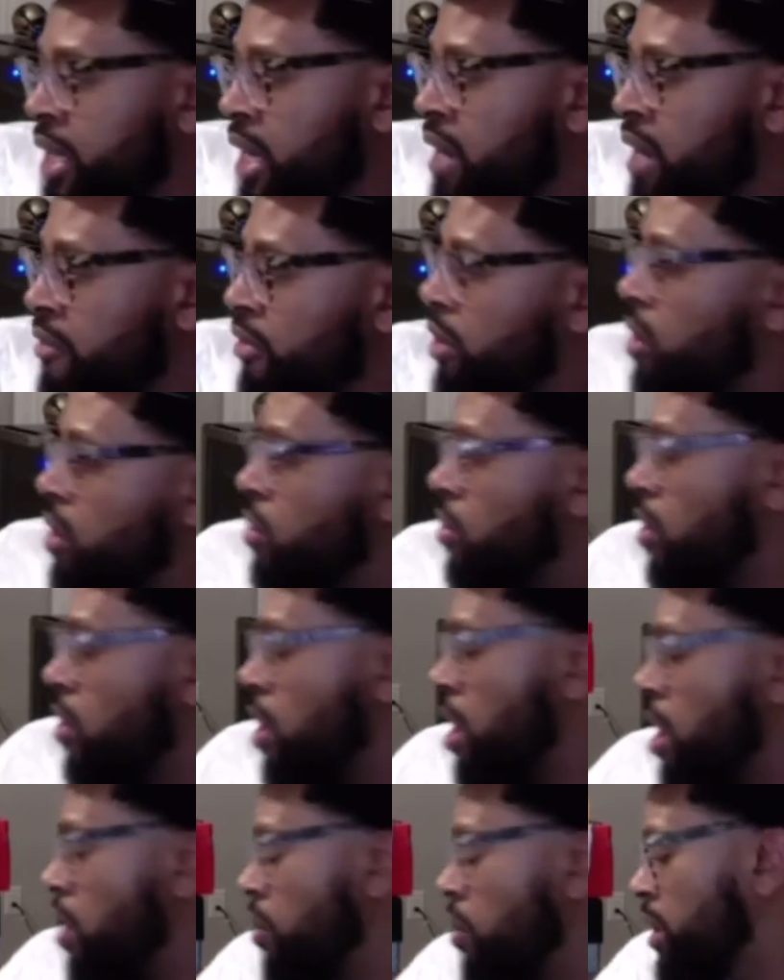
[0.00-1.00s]
go
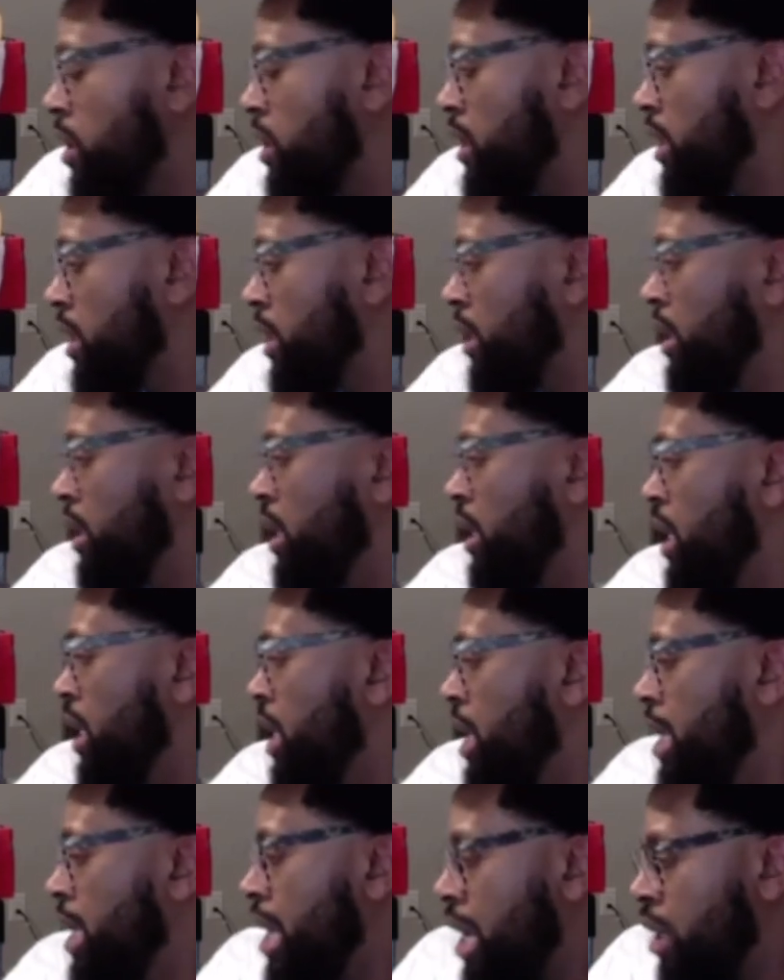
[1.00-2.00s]
wrong with a
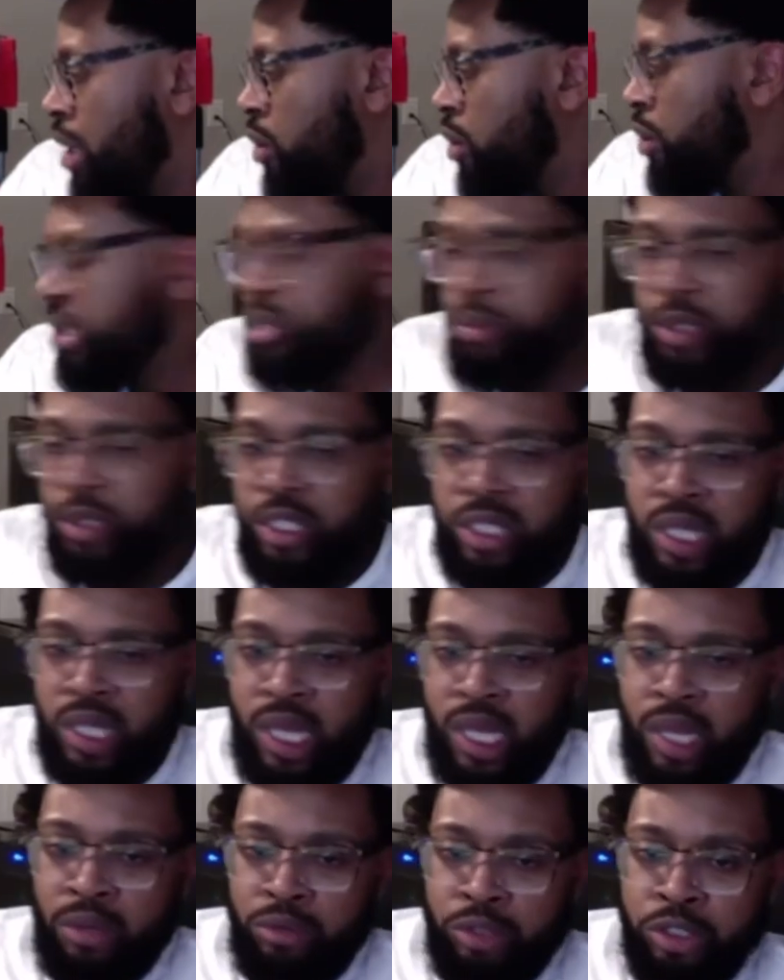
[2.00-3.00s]
Christmas
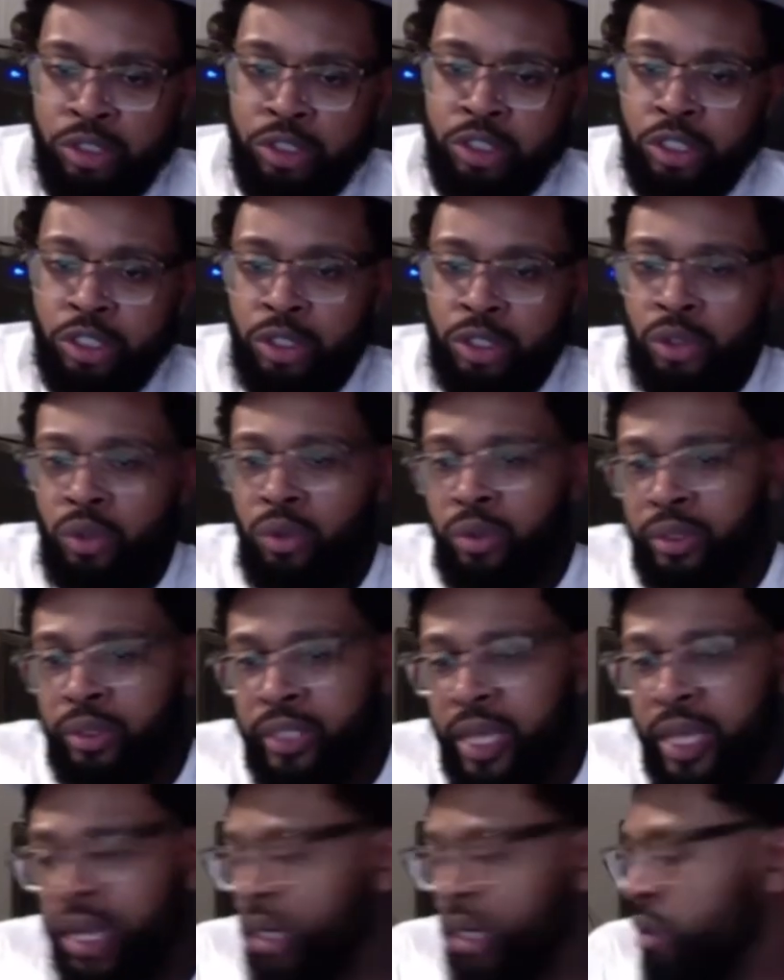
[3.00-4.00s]
themed shoe
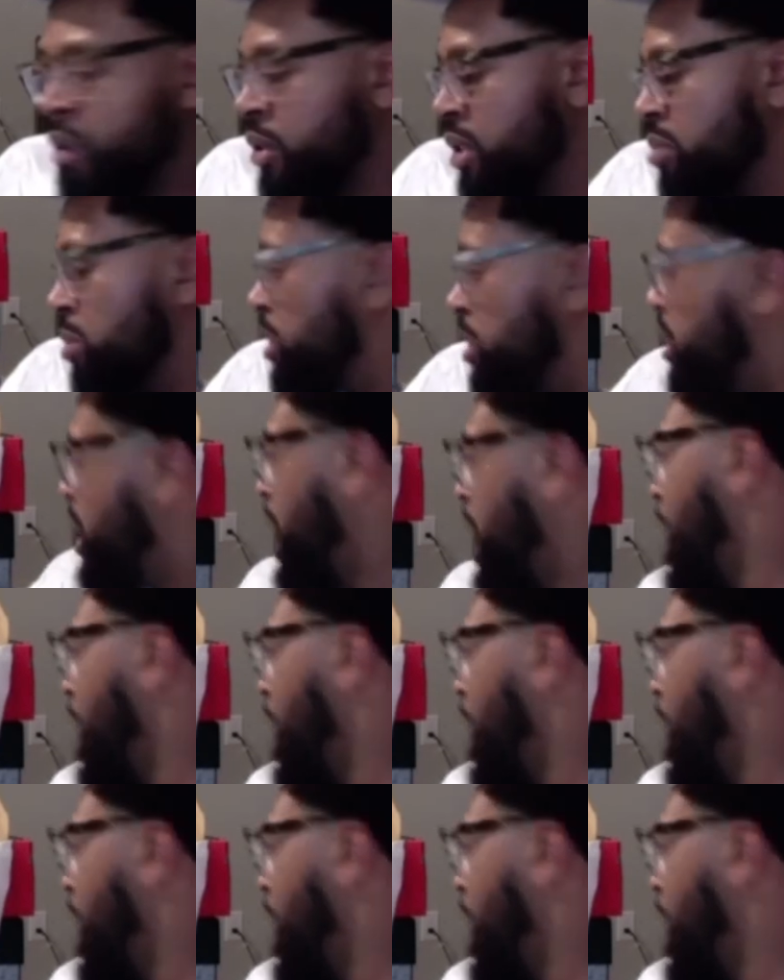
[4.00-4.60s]
at Christmas time,